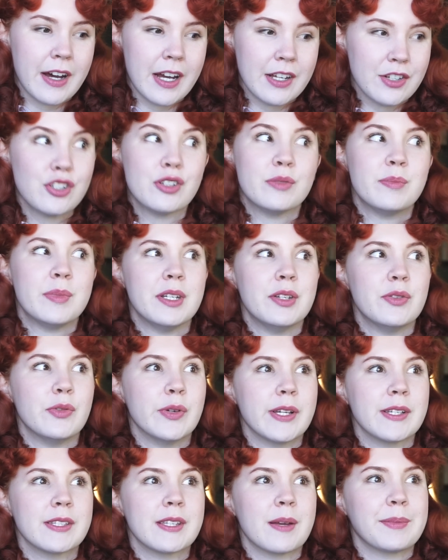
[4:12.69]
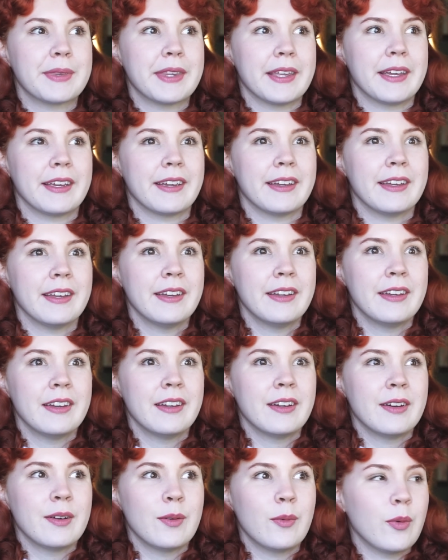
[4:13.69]
I should be doing something,
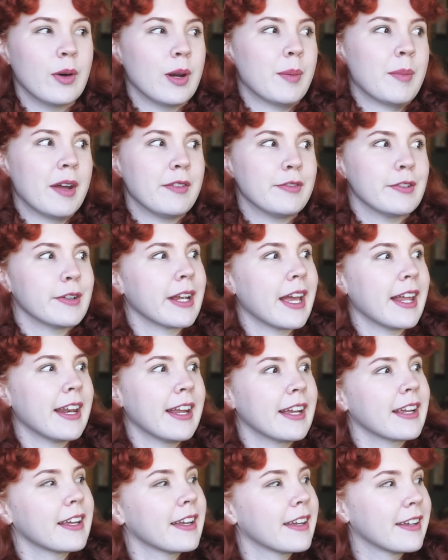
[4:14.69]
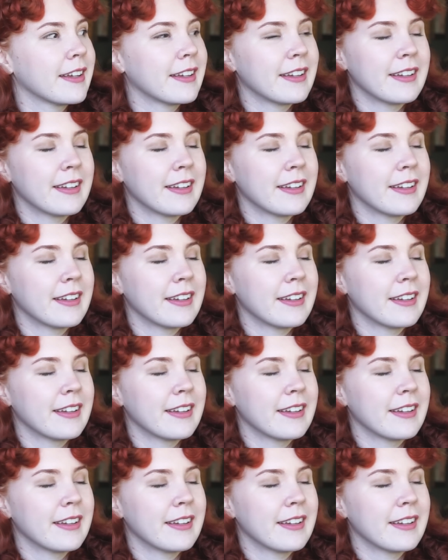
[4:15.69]
what am I forgetting?